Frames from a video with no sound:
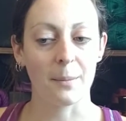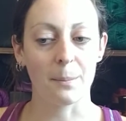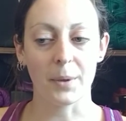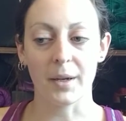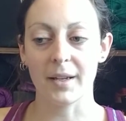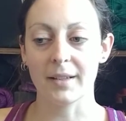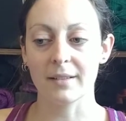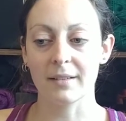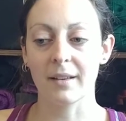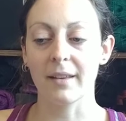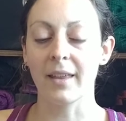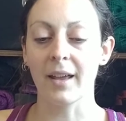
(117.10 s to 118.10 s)
But
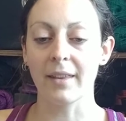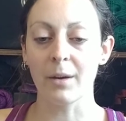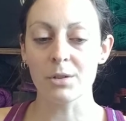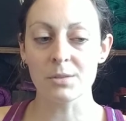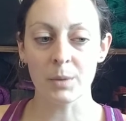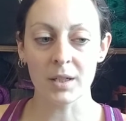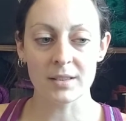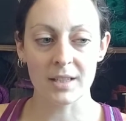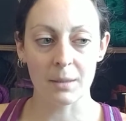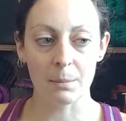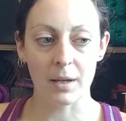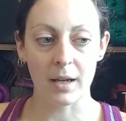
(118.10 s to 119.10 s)
that was my
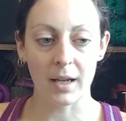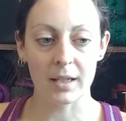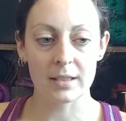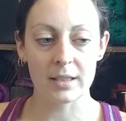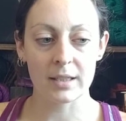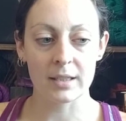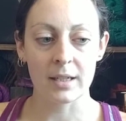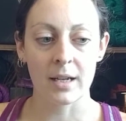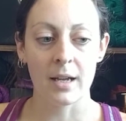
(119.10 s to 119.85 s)
intent behind it.